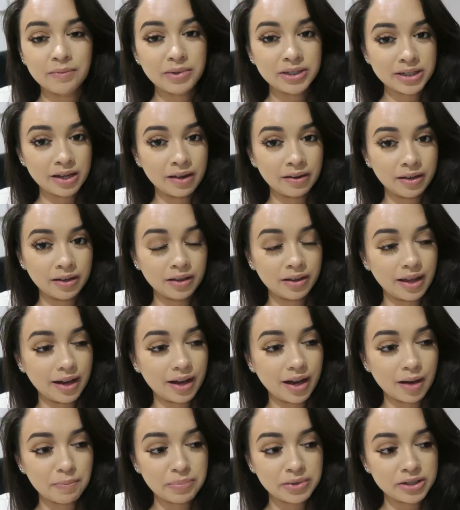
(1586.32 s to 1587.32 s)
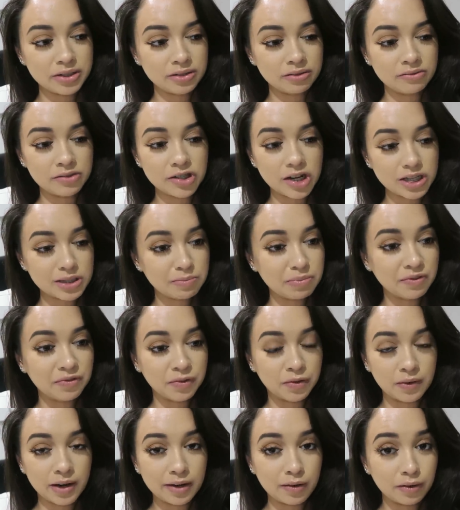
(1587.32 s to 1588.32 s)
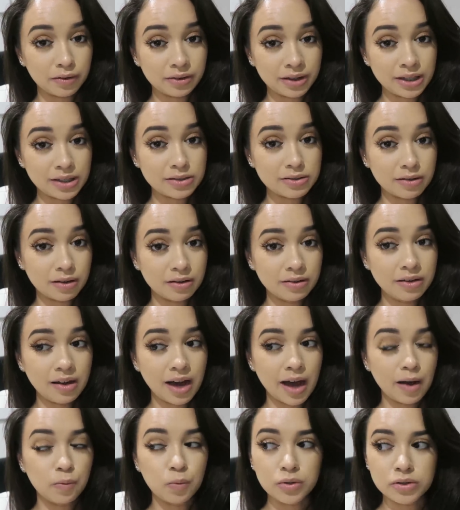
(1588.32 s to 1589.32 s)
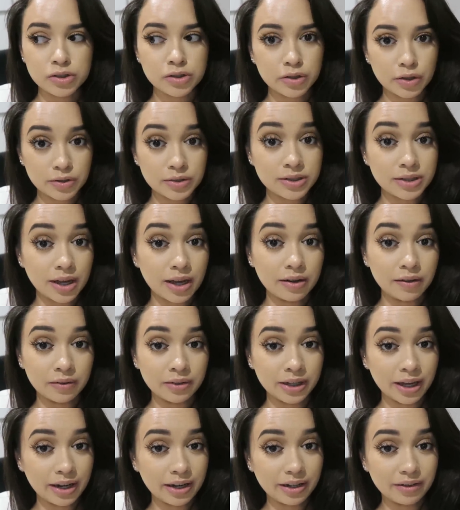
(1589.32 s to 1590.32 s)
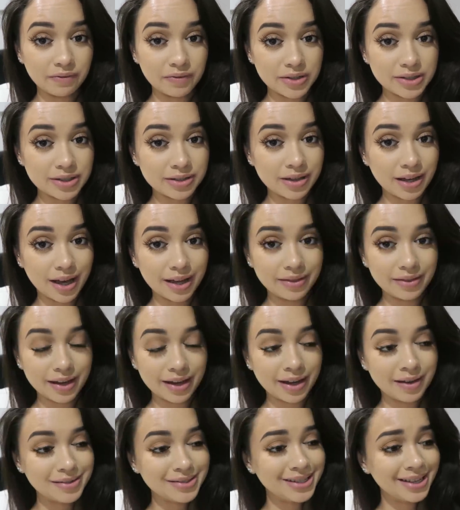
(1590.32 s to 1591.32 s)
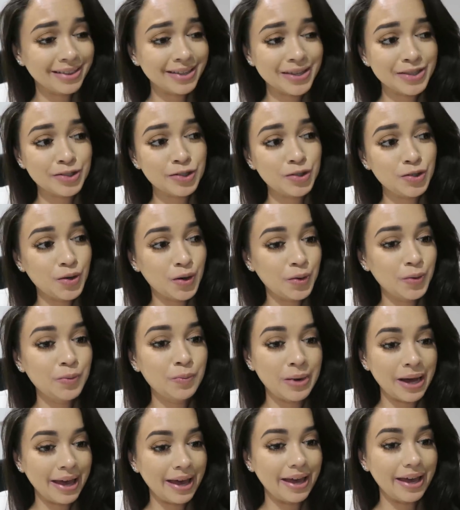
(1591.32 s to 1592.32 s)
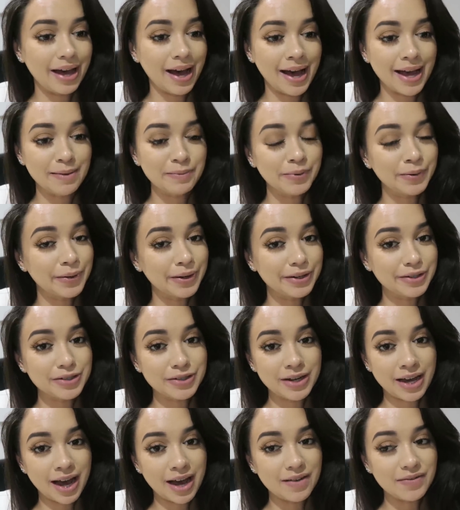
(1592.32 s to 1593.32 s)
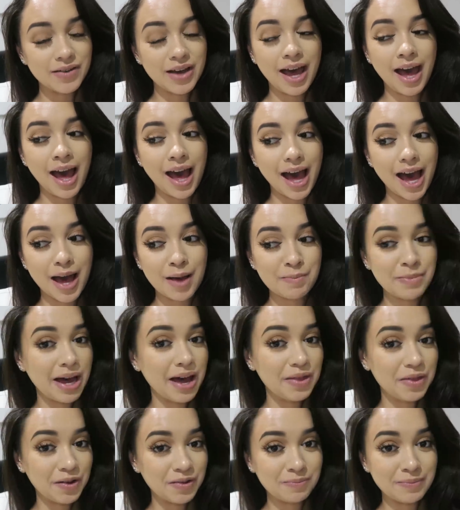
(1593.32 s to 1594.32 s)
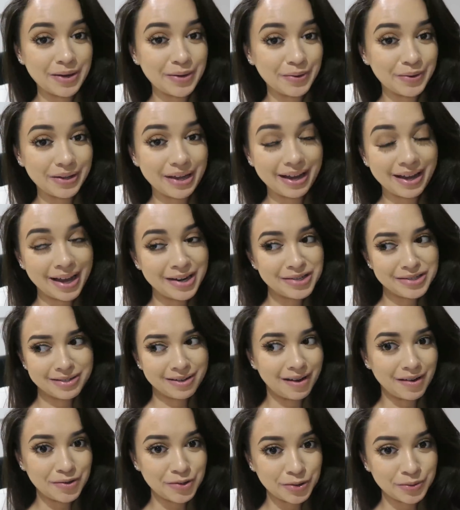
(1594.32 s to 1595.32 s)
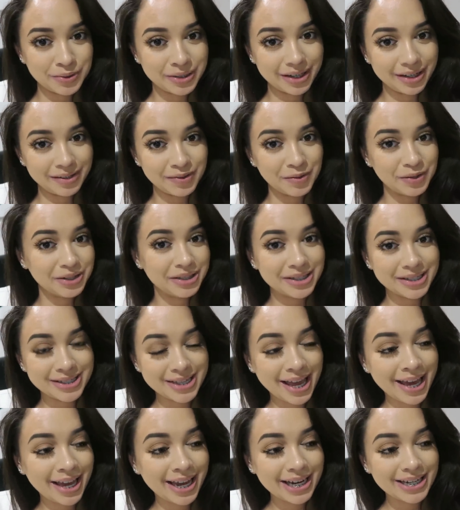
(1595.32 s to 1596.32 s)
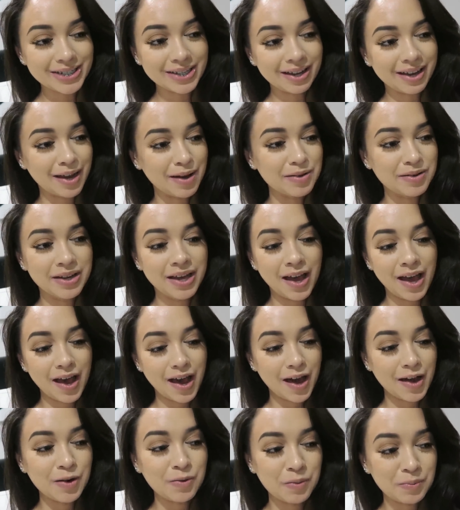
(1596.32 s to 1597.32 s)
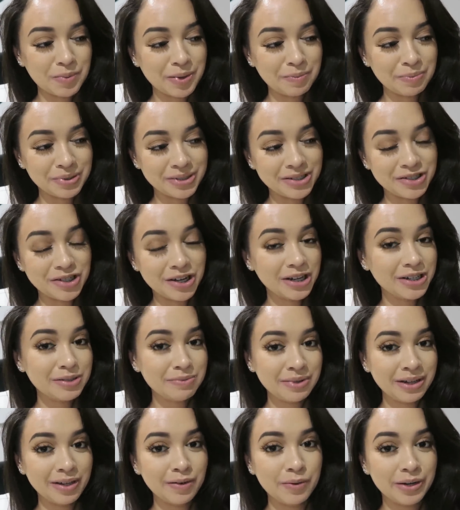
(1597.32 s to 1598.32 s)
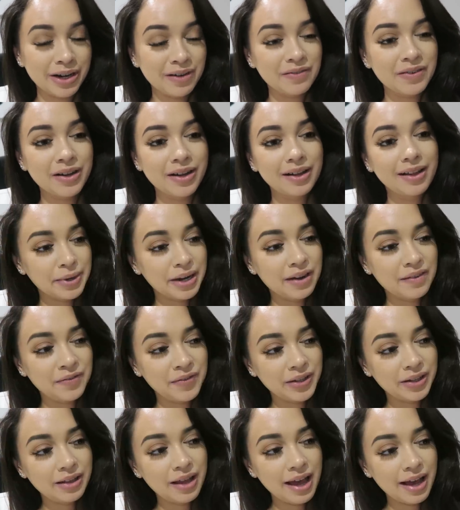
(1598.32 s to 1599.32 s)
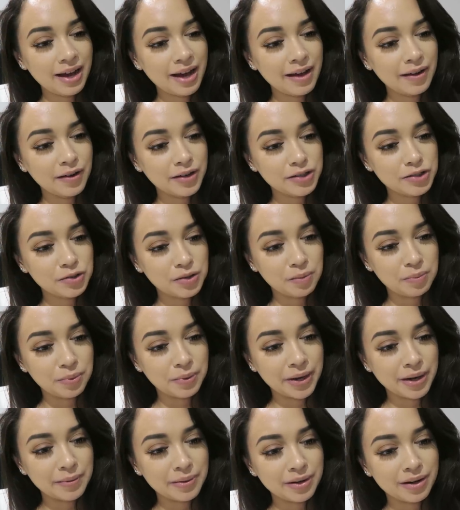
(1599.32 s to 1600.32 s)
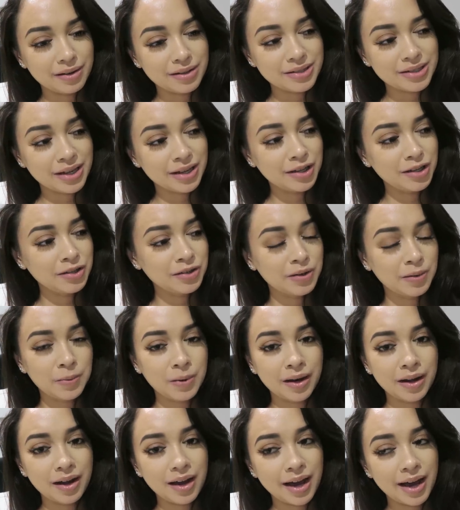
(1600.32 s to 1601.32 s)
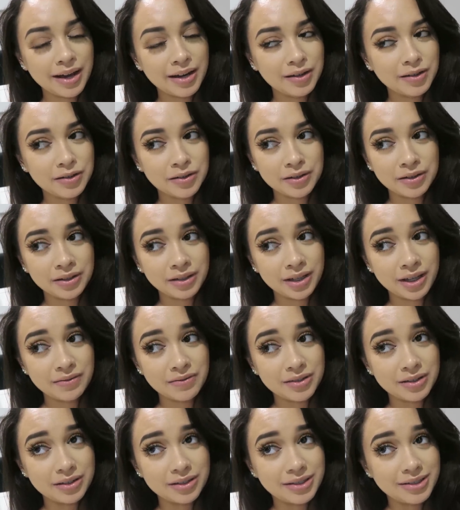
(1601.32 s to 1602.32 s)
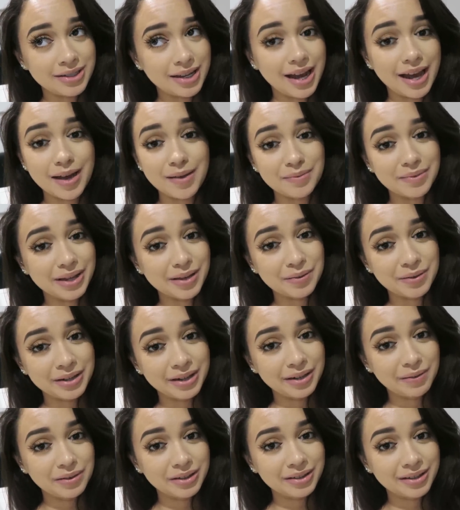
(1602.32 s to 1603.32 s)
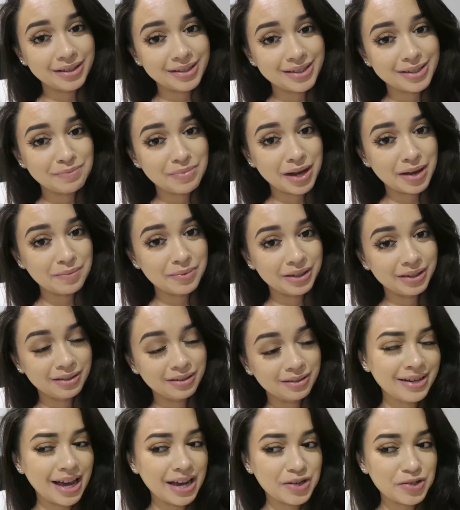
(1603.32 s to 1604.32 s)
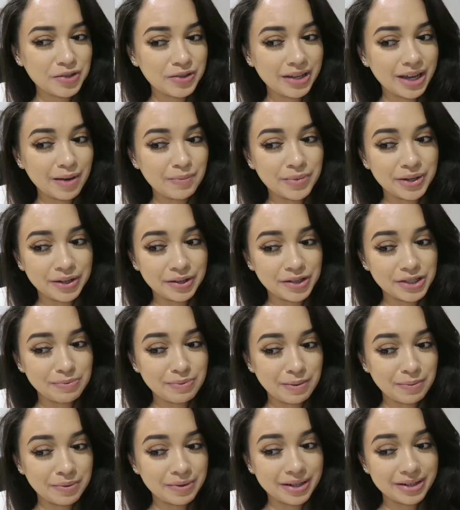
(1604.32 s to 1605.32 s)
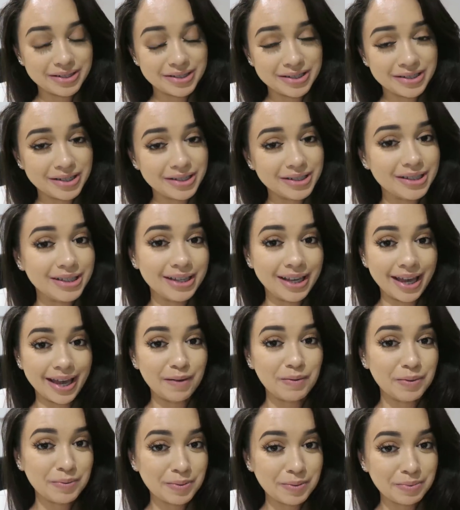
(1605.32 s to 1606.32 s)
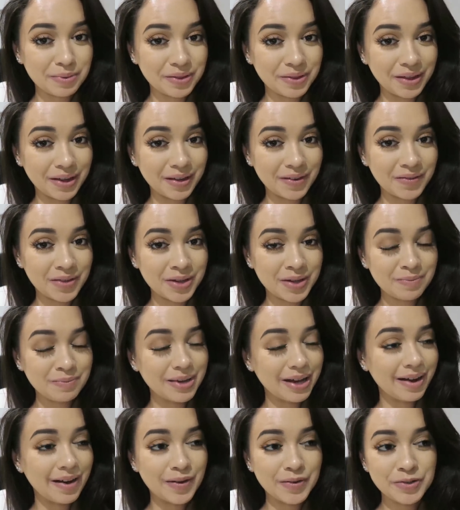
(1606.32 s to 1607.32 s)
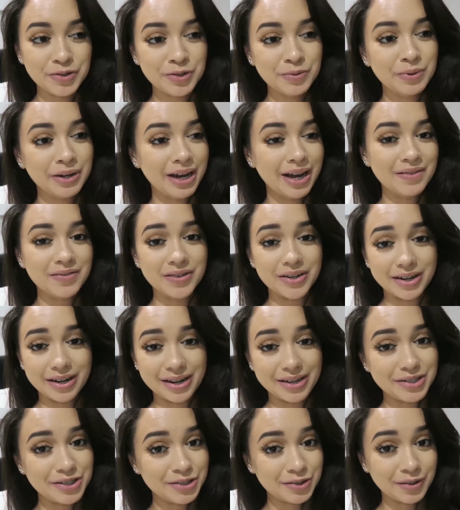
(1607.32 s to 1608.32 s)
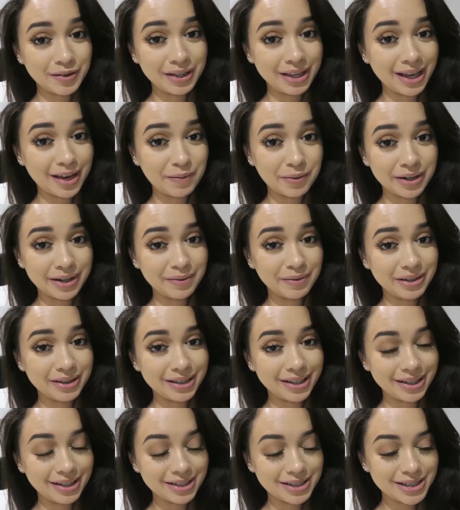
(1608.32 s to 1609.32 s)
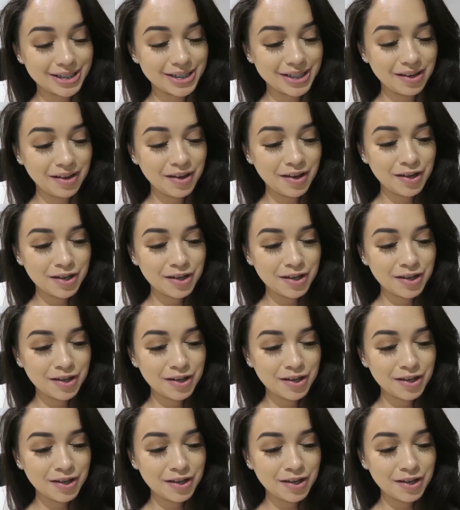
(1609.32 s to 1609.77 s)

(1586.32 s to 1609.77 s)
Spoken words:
And let me tell you, like, up until just before I got these on, I was so set on getting Invisalign. Like, I was like, there's no way I'm going to have a mouth of metal. Like, I just can't do it, not at this age. Like, I don't want people to judge me, whatever. But I feel like I got to a point where I was like, you know what, I couldn't give a damn like what anyone thinks about me. Naturally, I'm one of those people that just doesn't care what people think of them. Like, I'll do whatever and I just don't care what anyone thinks.